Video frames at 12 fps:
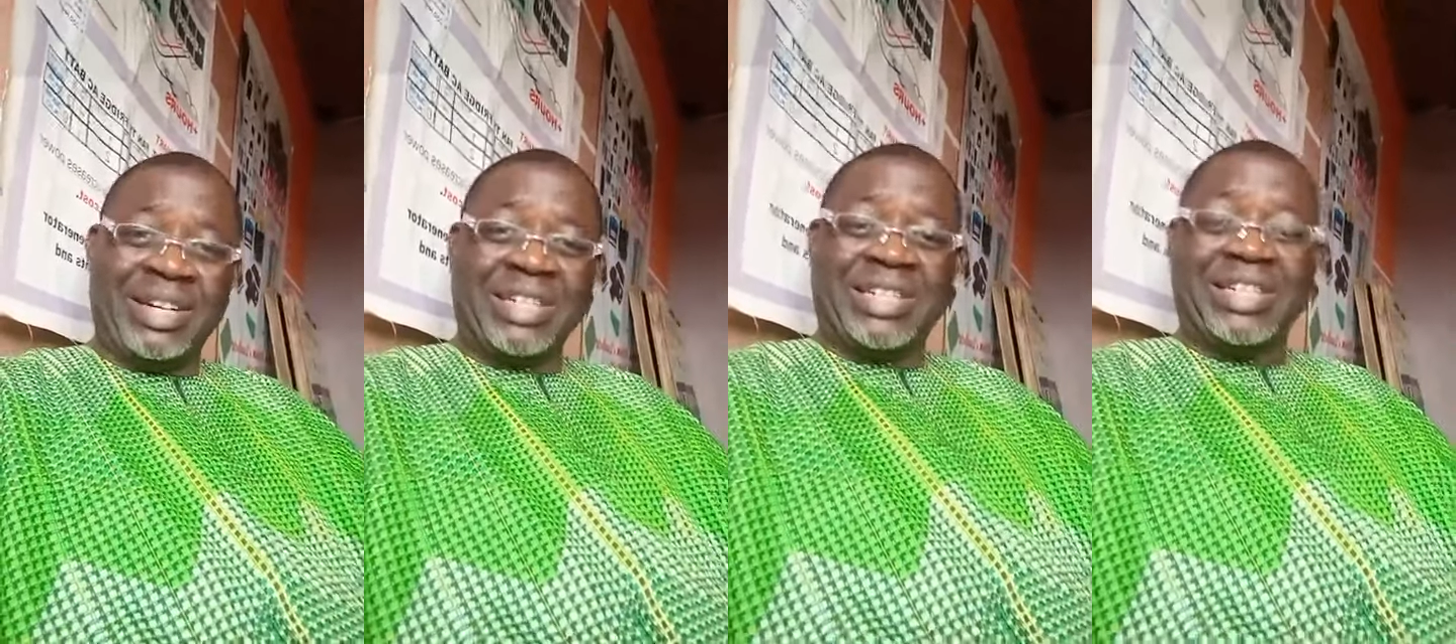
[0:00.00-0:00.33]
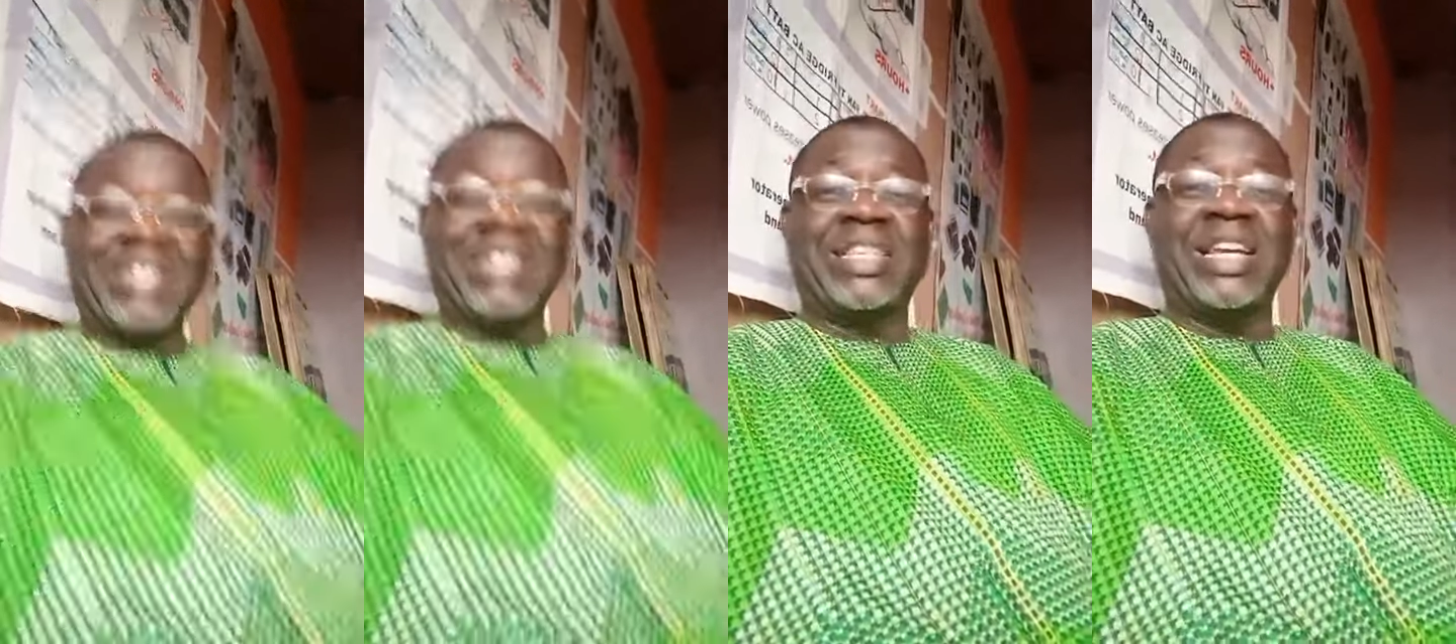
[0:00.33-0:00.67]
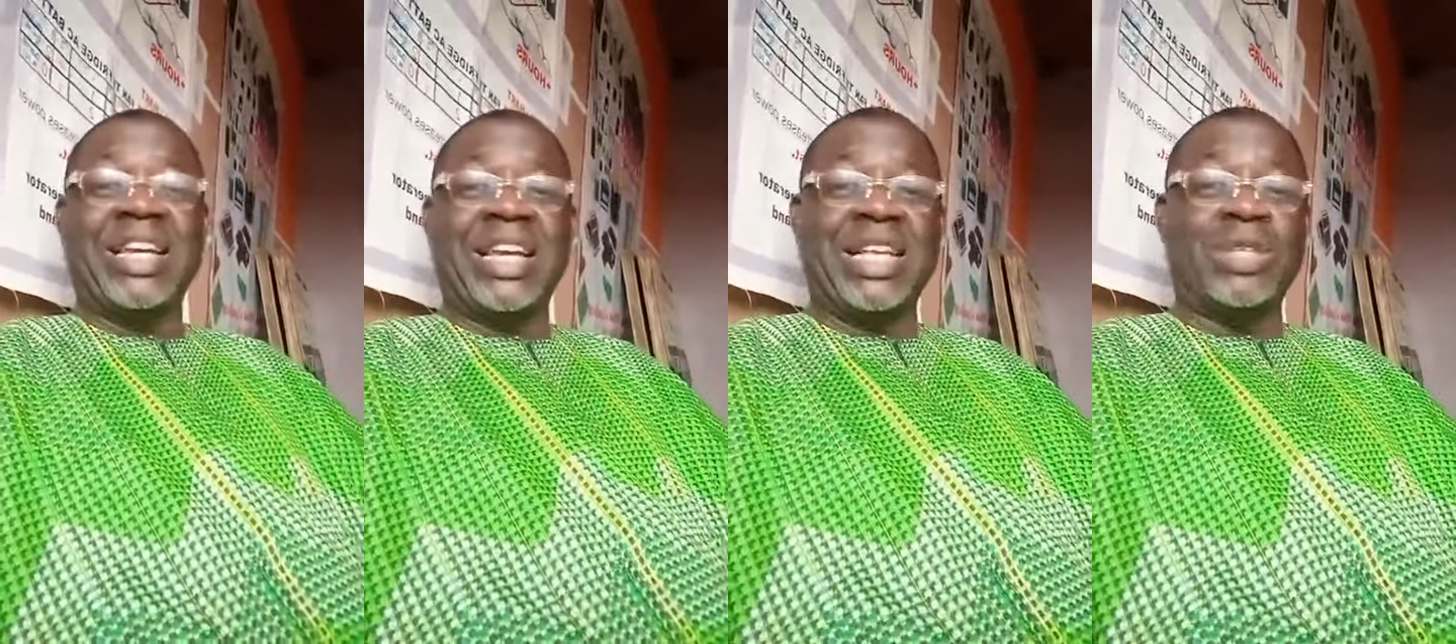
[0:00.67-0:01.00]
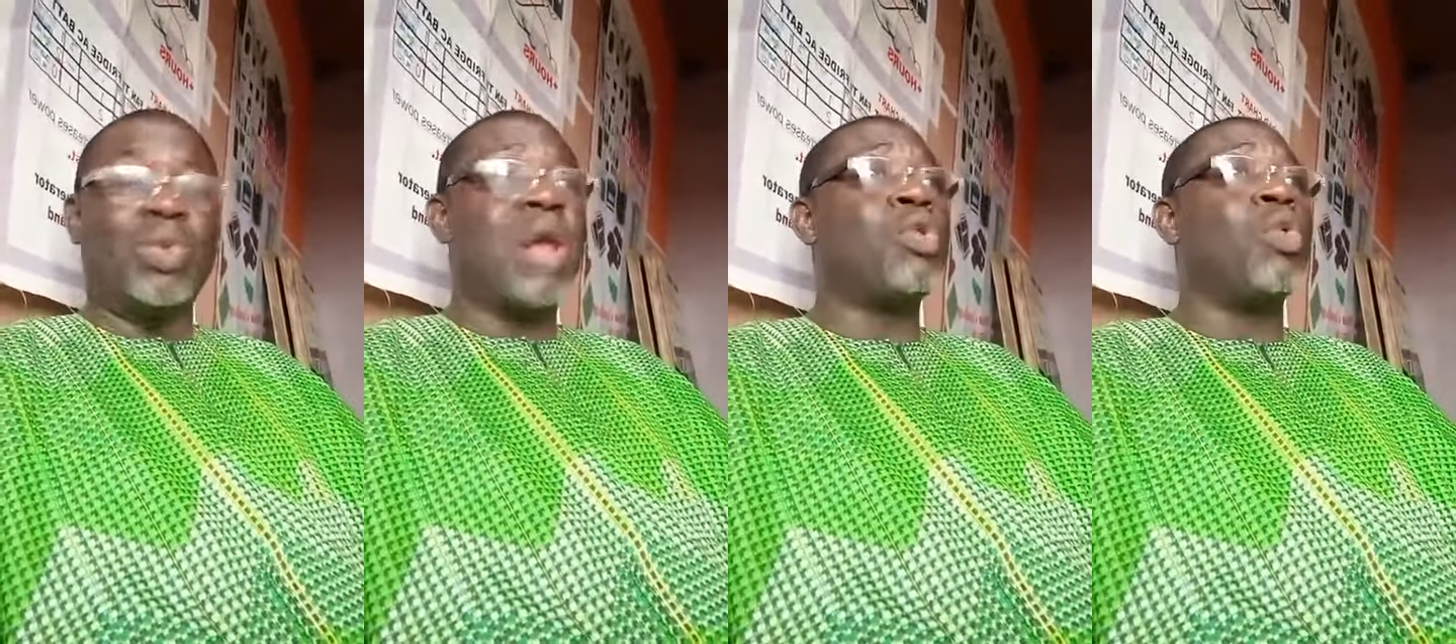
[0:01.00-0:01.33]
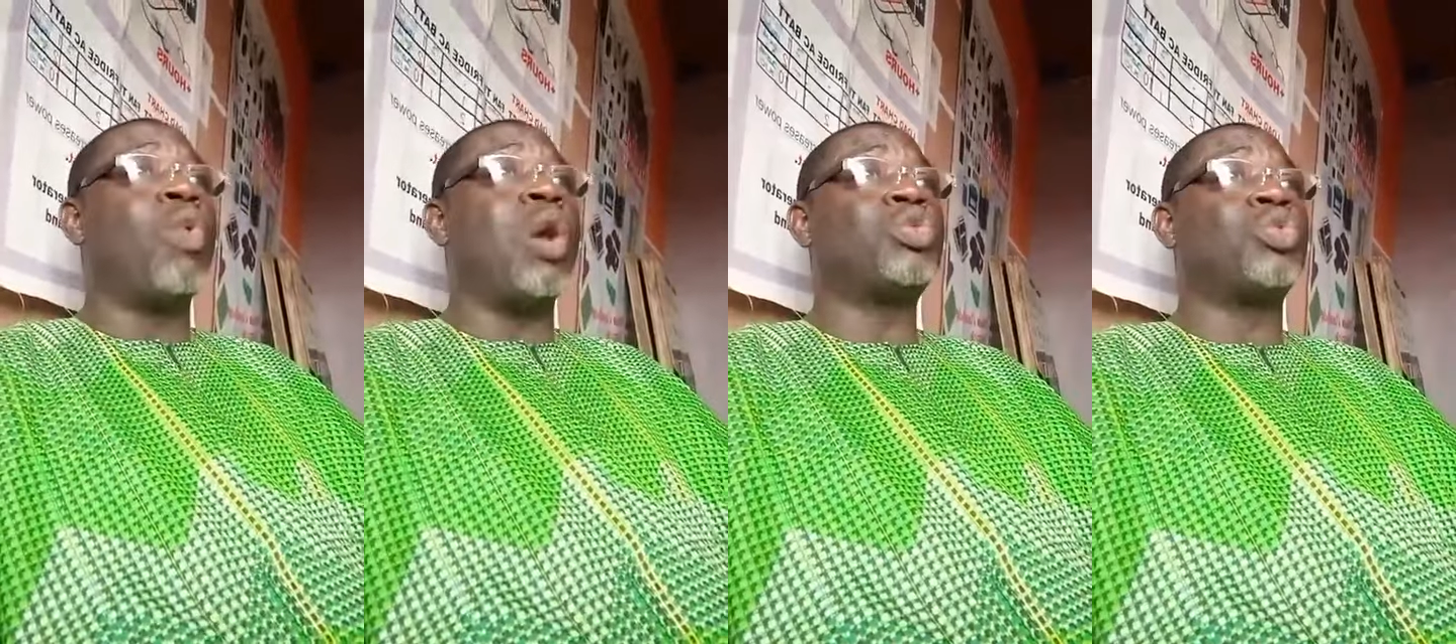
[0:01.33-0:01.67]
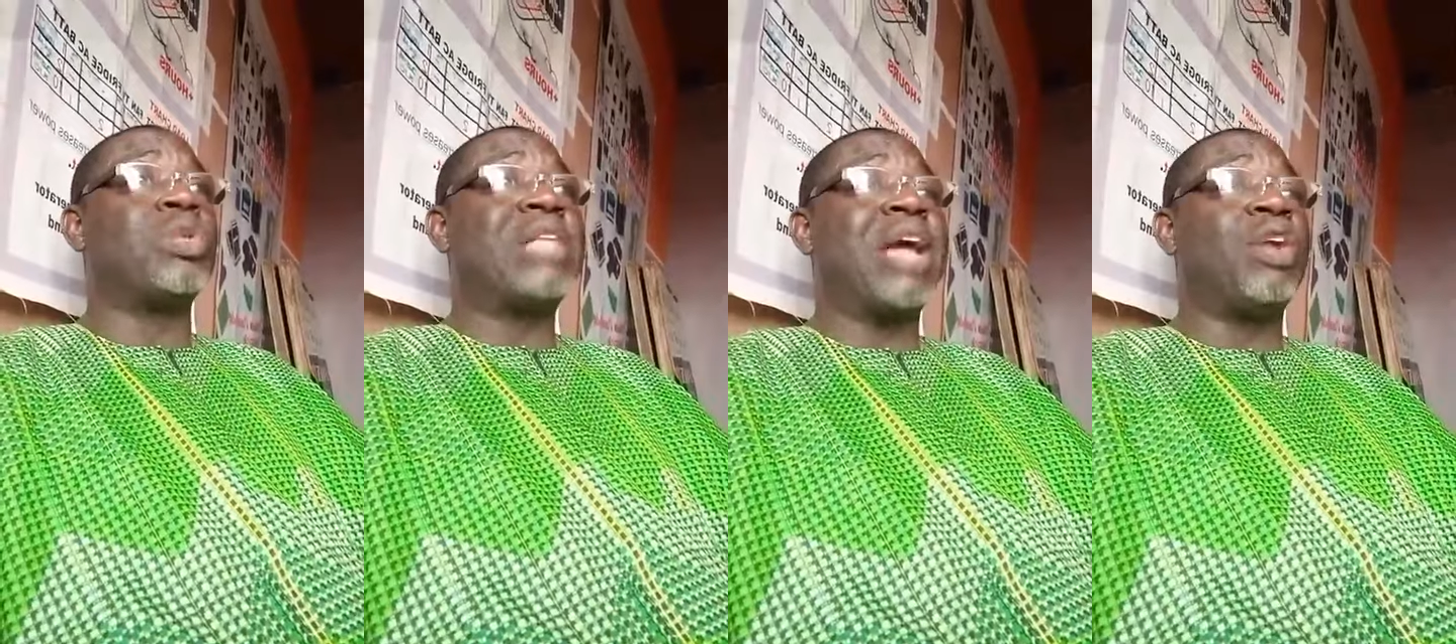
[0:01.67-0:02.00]
Treason is when you want to
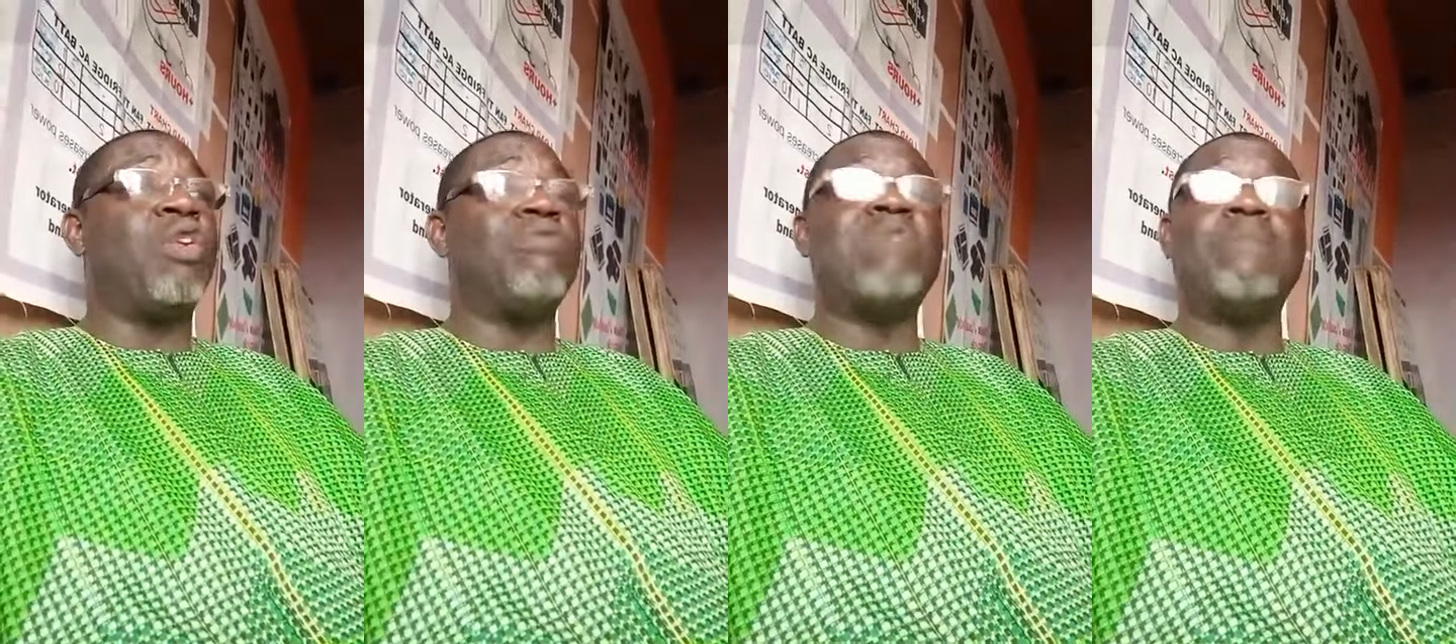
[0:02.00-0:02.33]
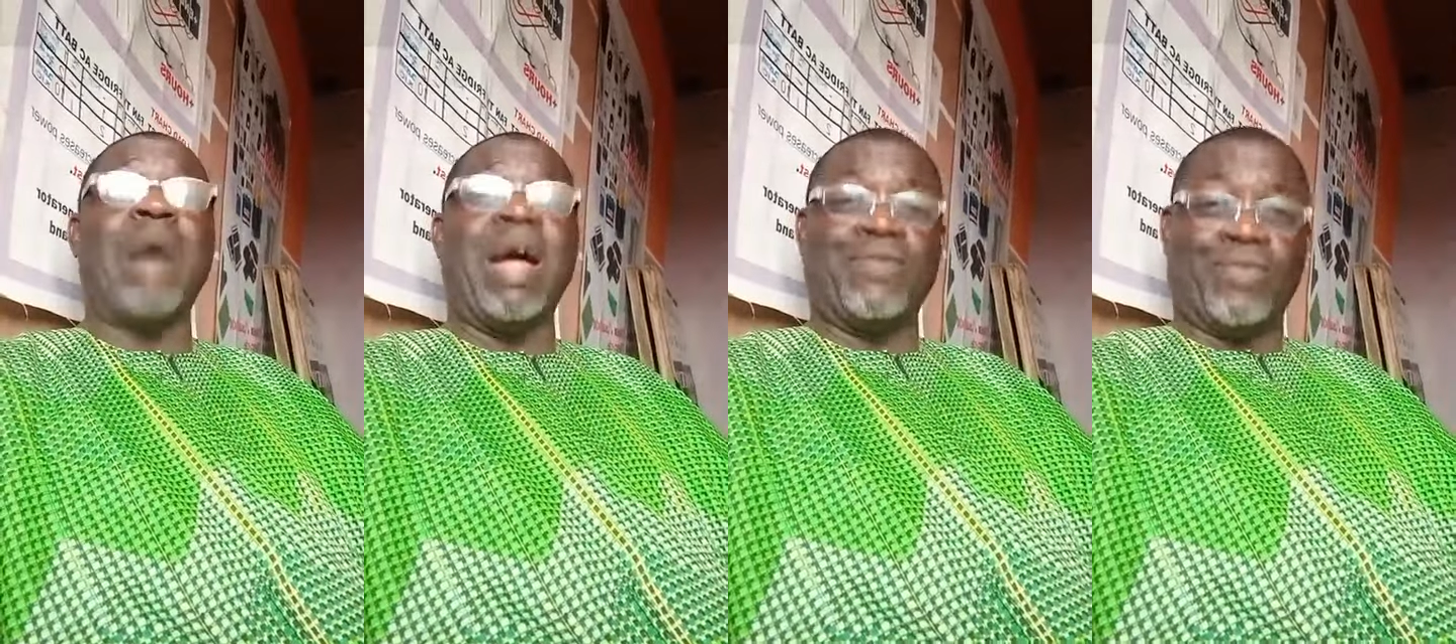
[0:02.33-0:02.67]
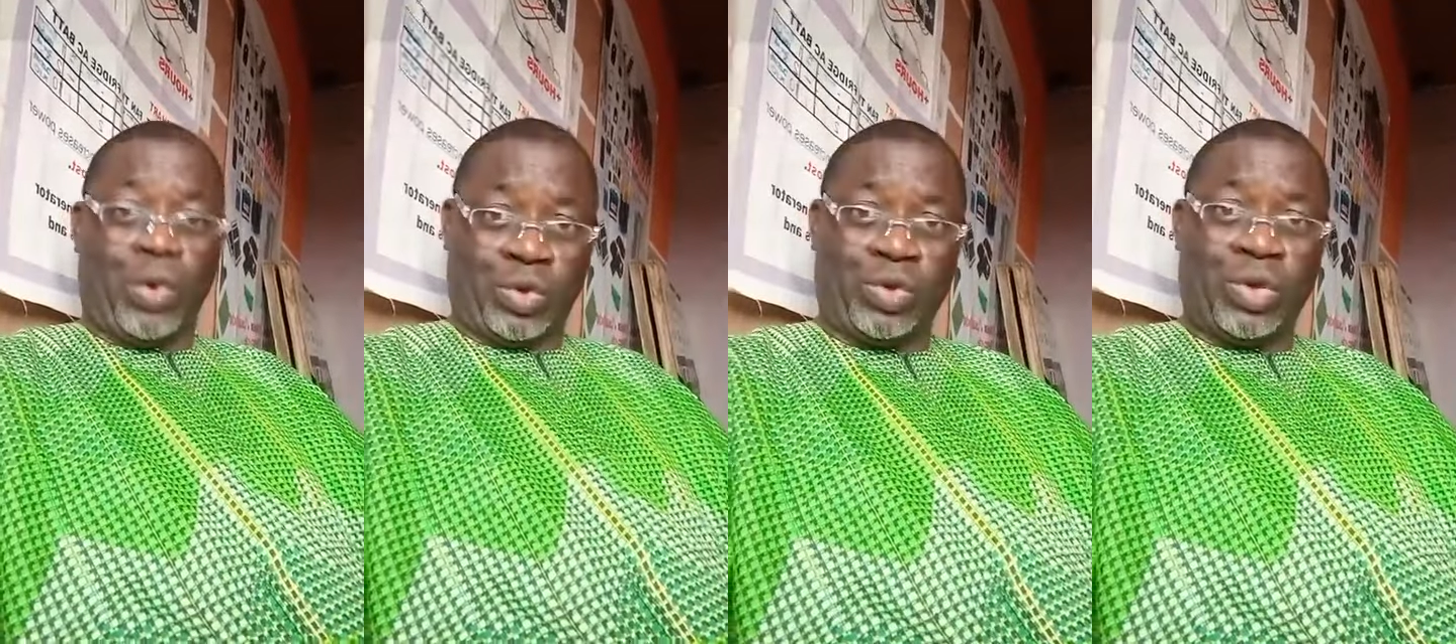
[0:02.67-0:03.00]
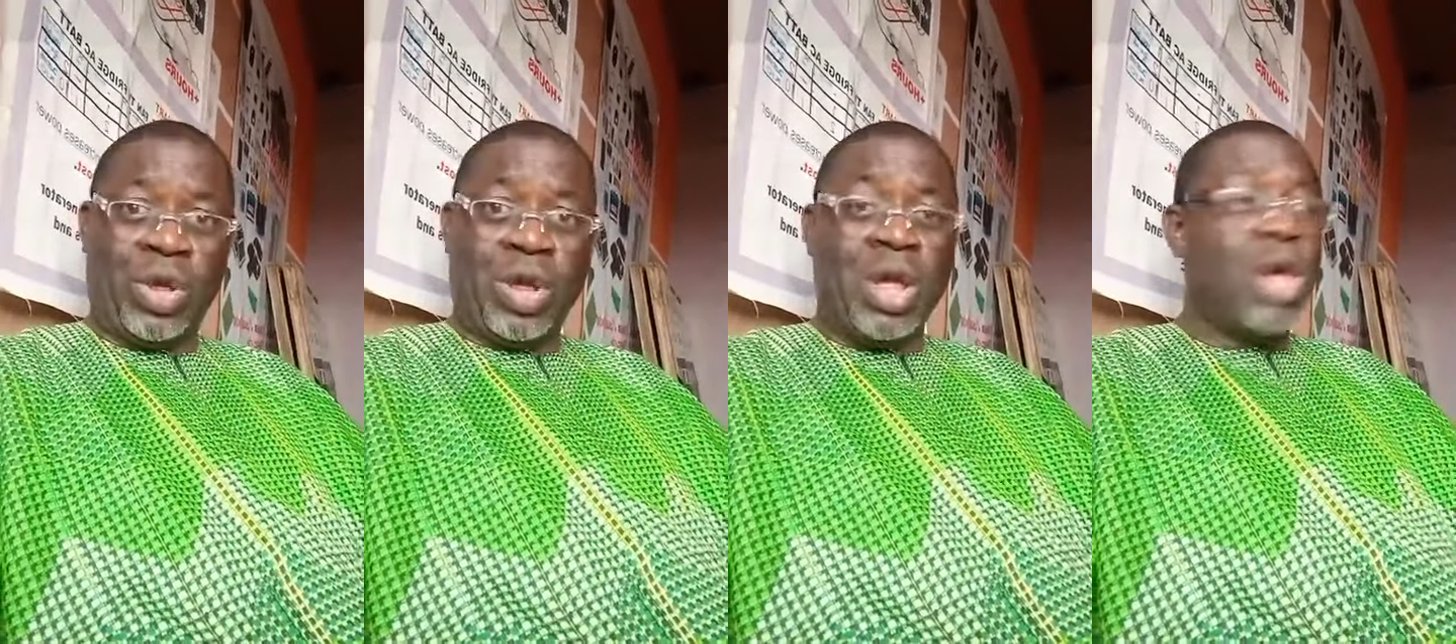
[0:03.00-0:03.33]
take government by force.